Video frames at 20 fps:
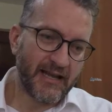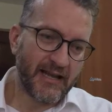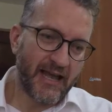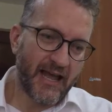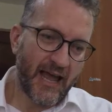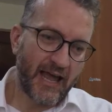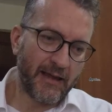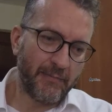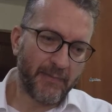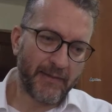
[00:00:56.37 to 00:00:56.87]

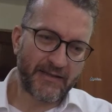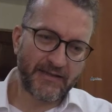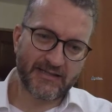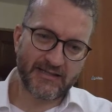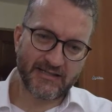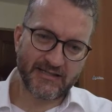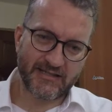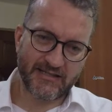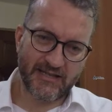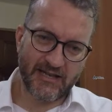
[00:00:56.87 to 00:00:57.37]
Apex
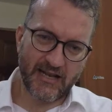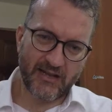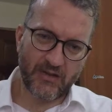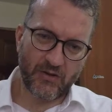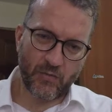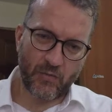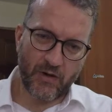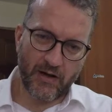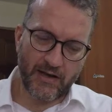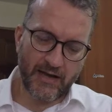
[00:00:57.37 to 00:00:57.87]
is another
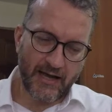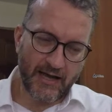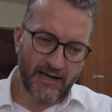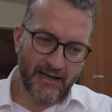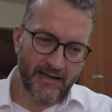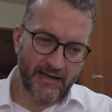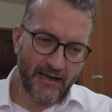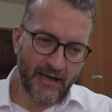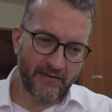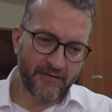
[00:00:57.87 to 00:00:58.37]
one
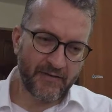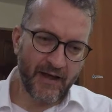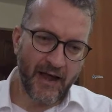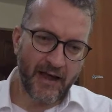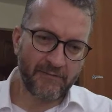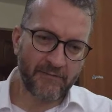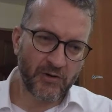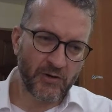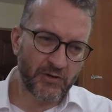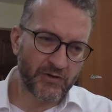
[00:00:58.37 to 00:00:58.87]
I
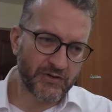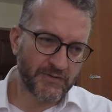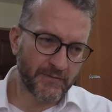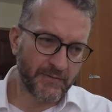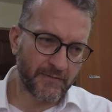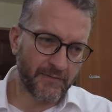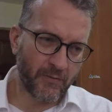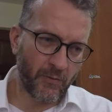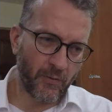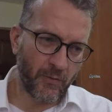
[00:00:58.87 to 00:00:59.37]
have noticed
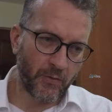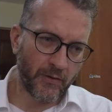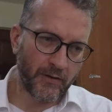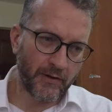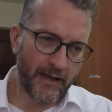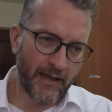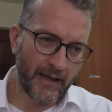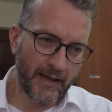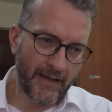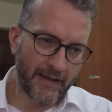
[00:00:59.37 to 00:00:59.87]
before,
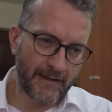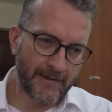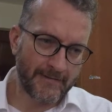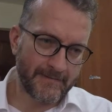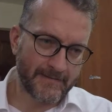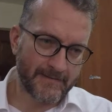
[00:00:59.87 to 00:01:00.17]
and